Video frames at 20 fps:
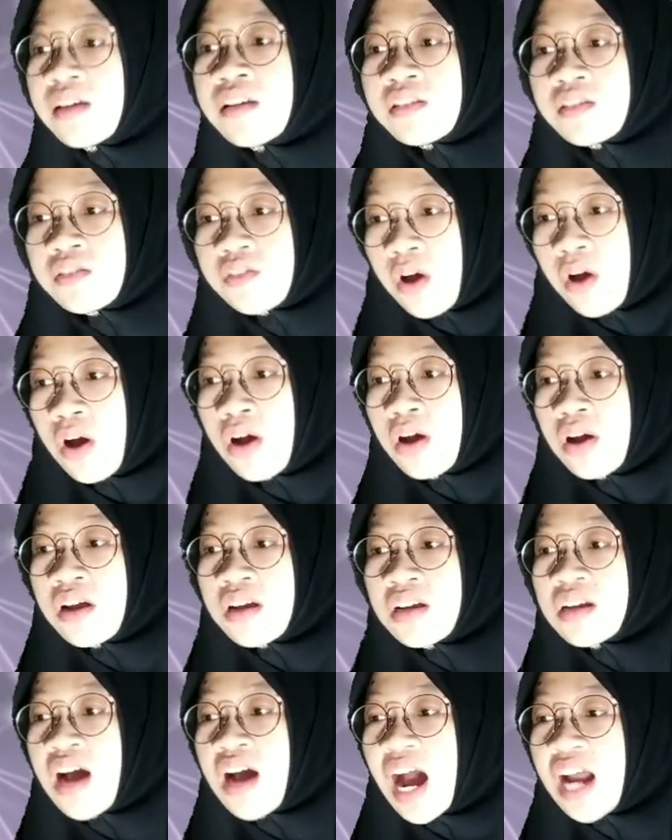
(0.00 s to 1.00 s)
So,
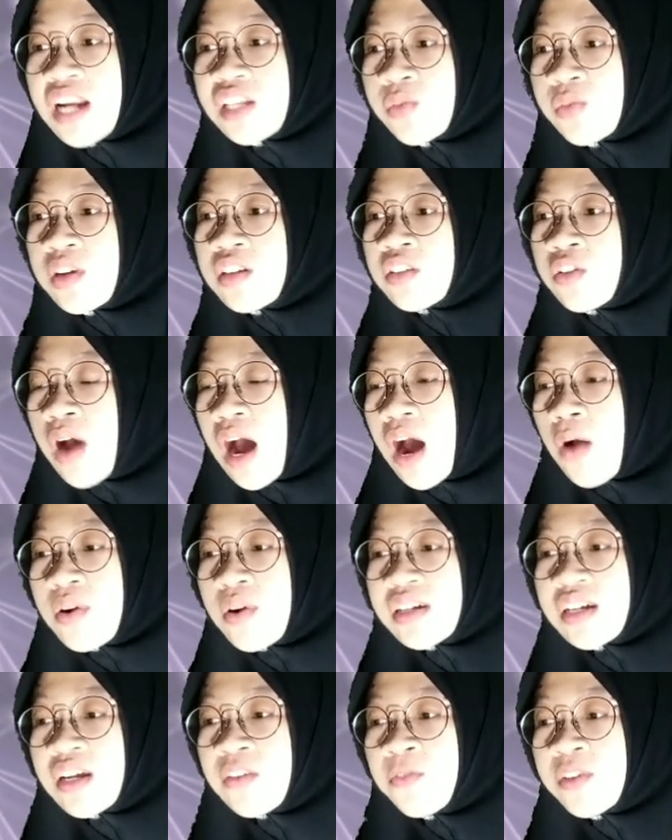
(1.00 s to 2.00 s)
the answer to our
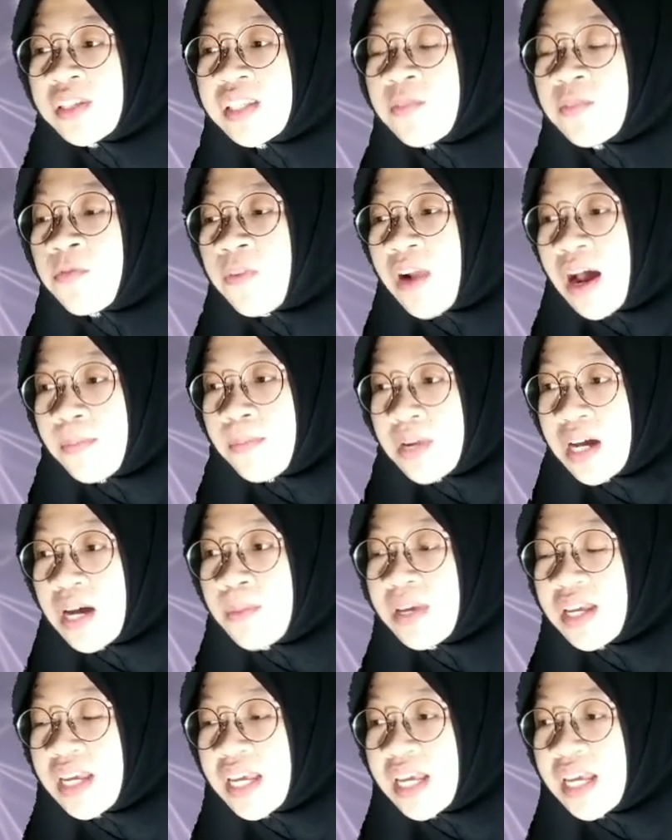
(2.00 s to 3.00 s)
division problem
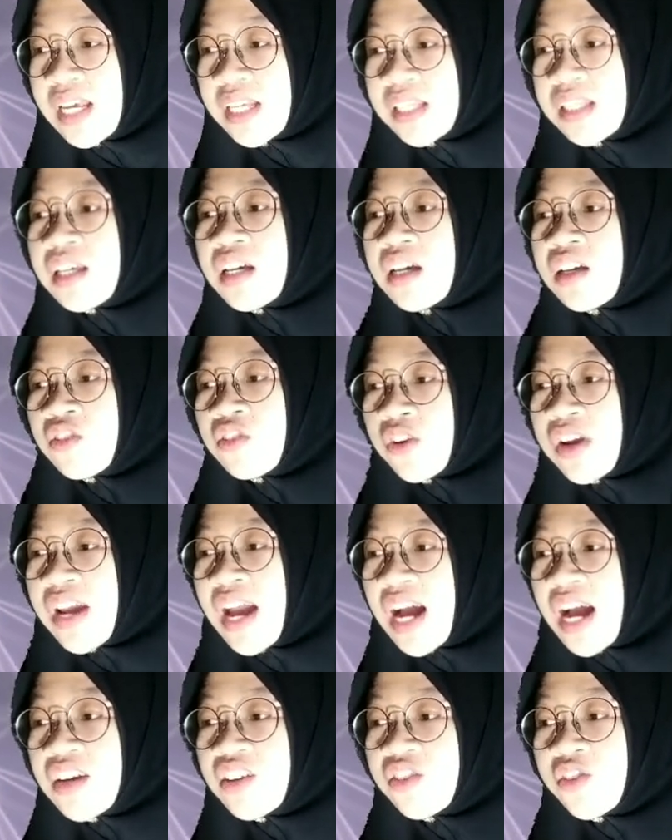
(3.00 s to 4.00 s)
is
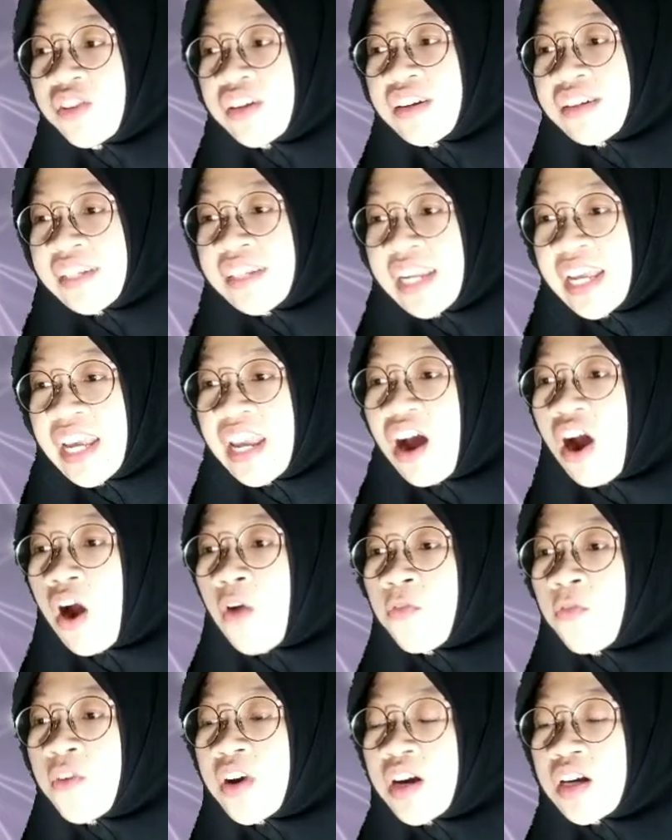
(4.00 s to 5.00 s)
330
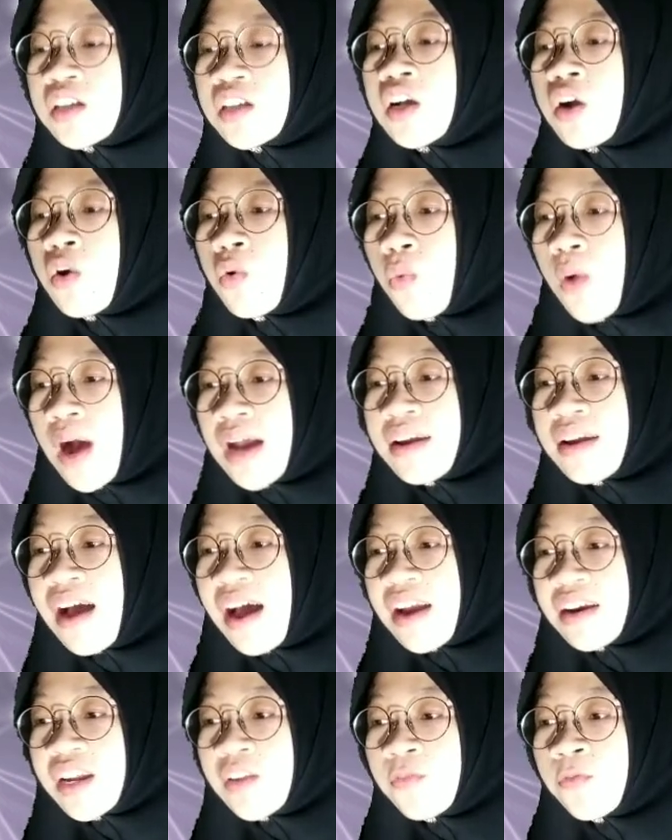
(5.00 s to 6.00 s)
over
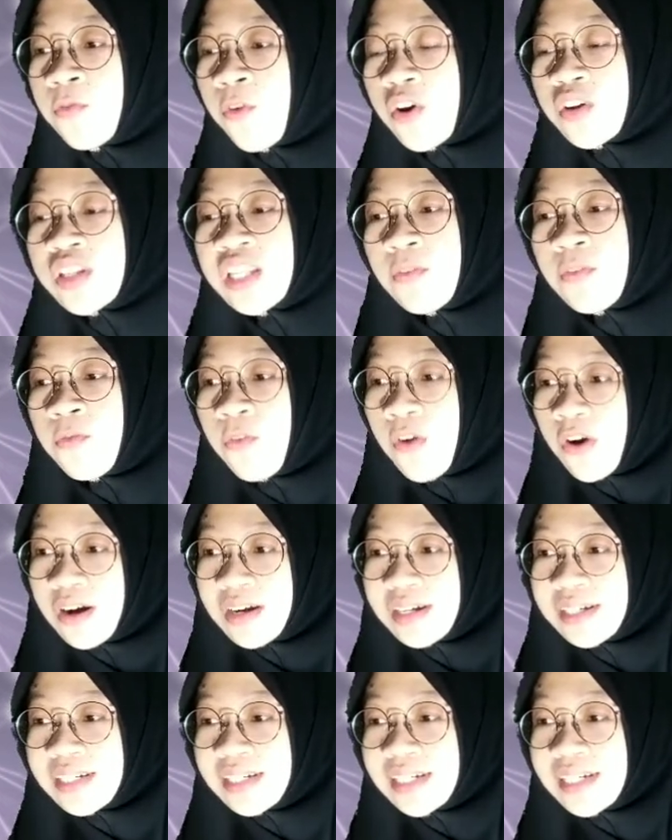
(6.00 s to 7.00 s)
144.
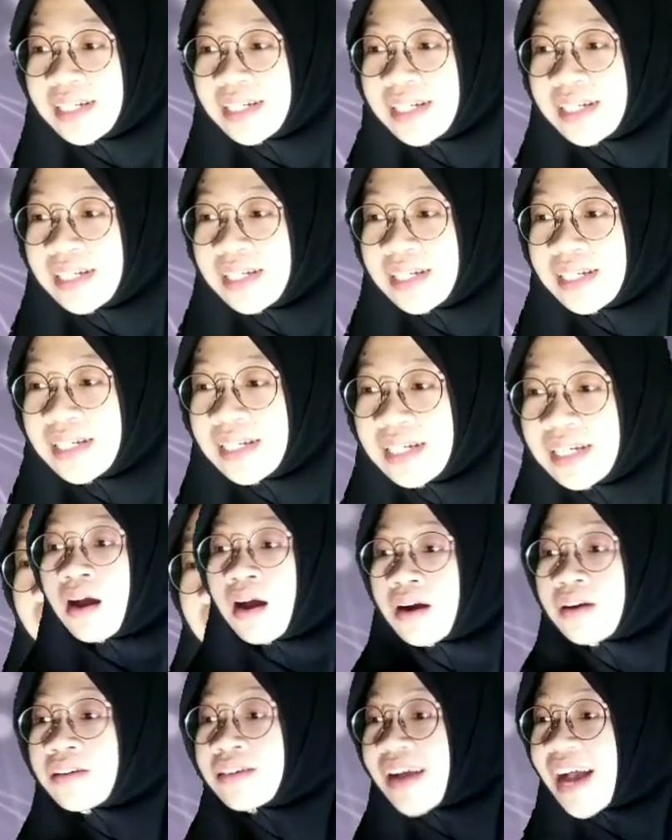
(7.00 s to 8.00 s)

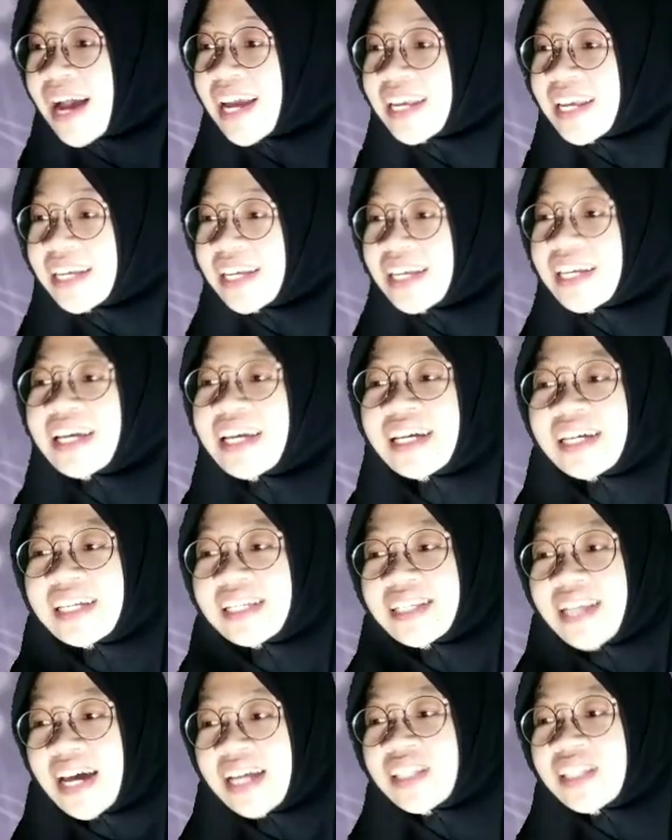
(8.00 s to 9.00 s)
Alright,
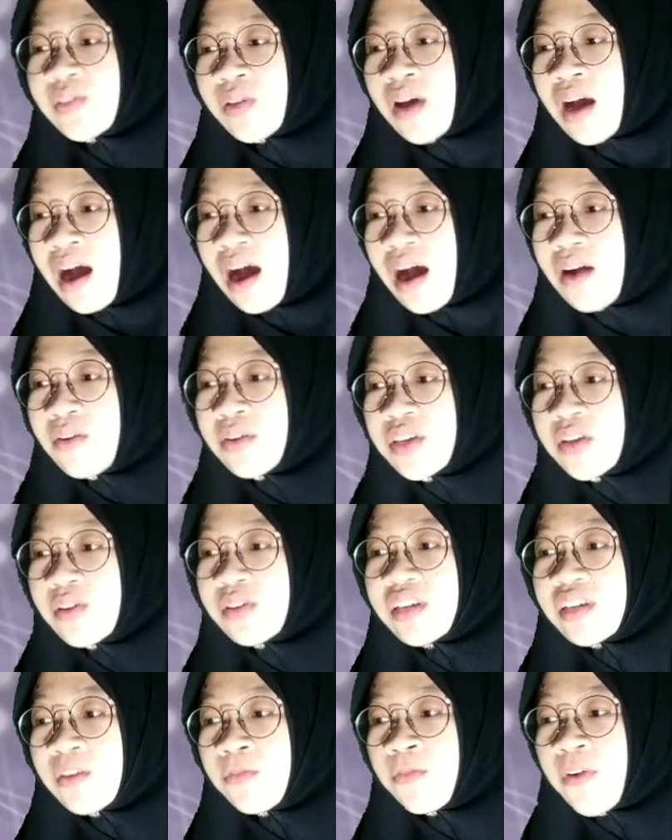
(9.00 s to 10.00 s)
that's how you
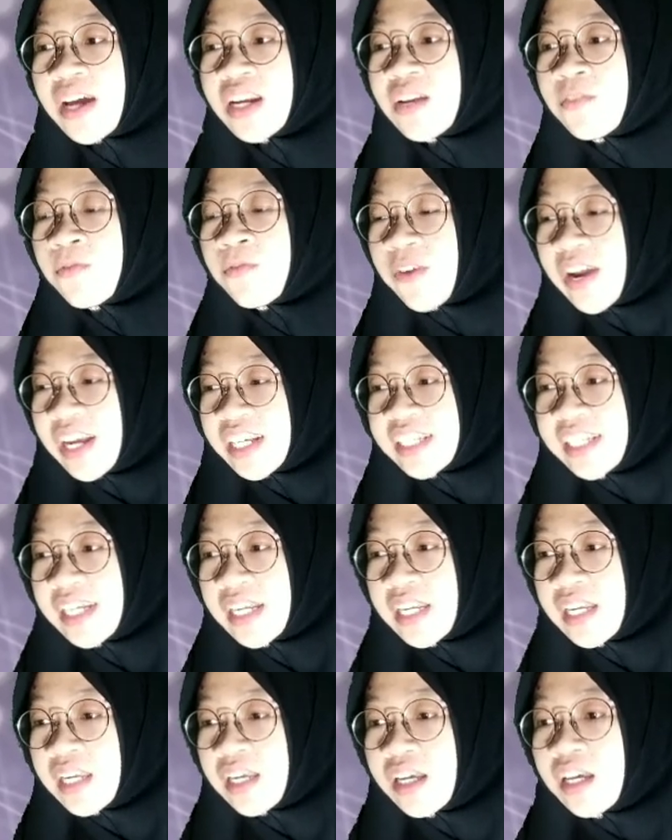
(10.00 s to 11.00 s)
divide a
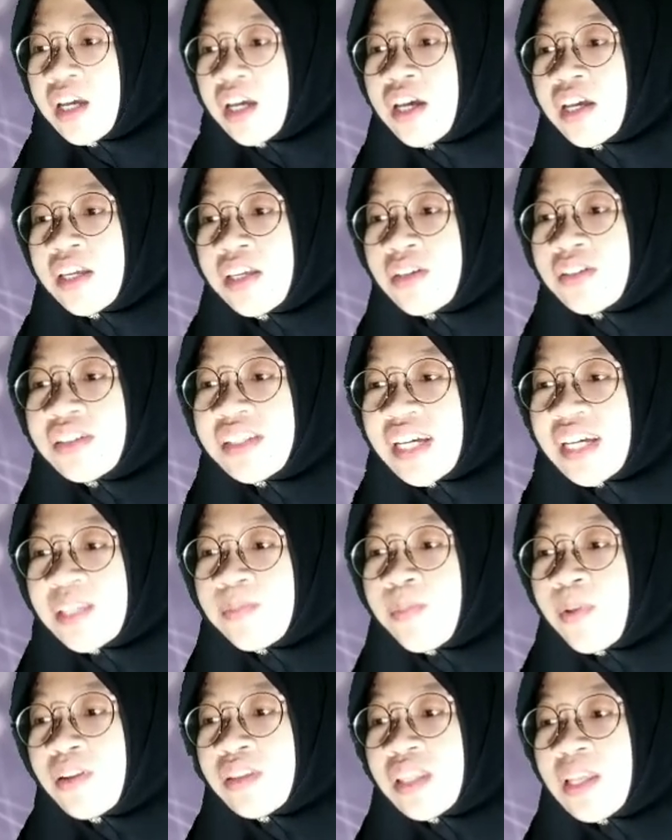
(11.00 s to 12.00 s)
fraction. You just
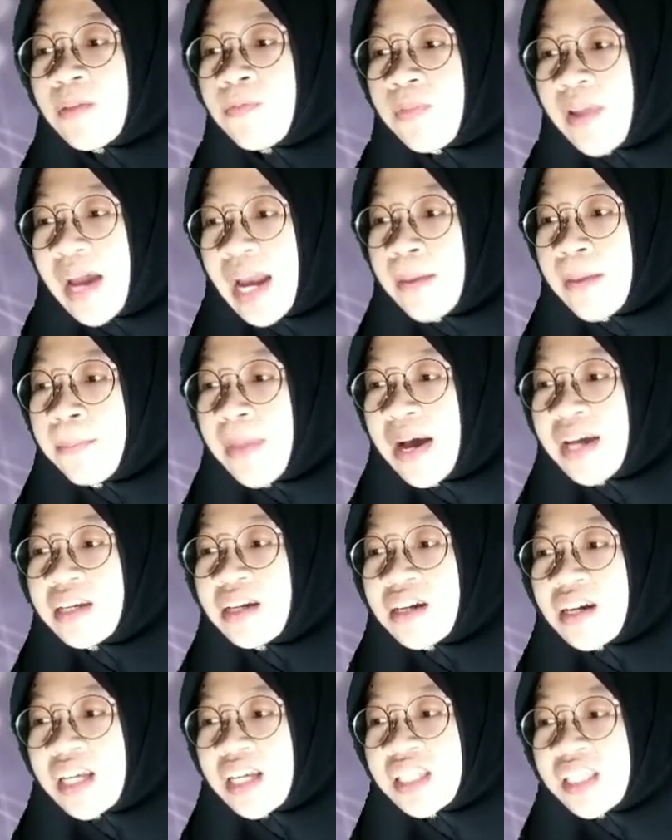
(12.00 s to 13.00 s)
multiply by
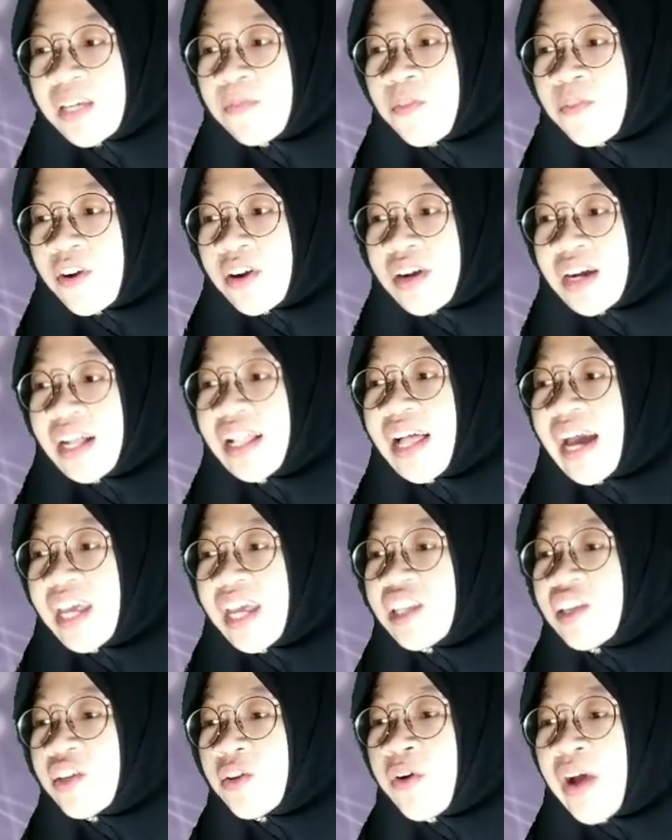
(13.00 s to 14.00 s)
the reciprocal
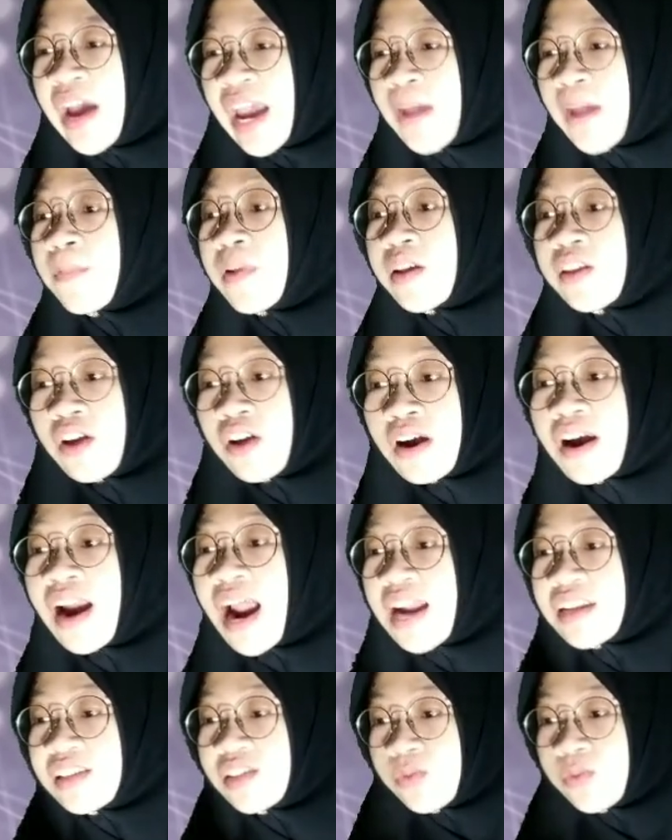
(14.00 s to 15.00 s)
and you have your
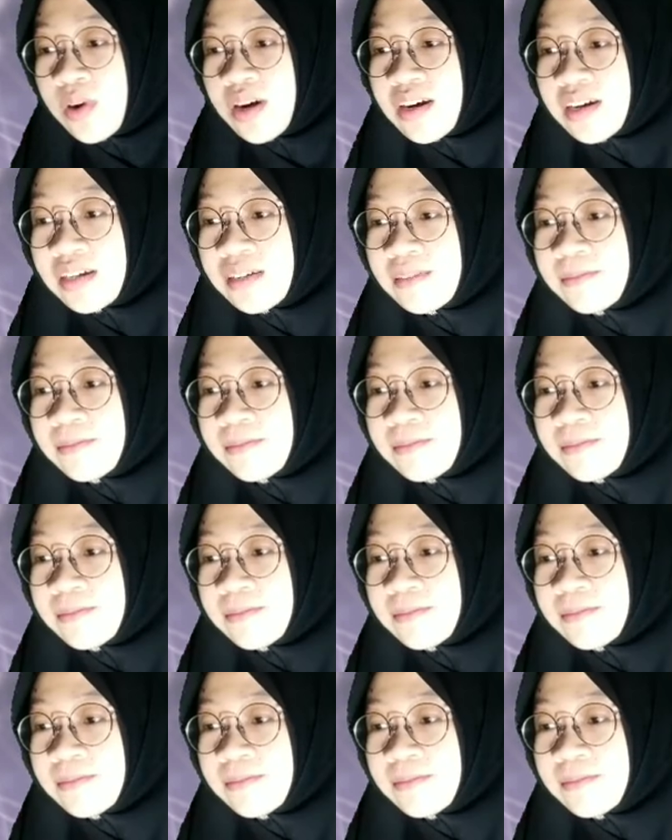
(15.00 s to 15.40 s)
answer.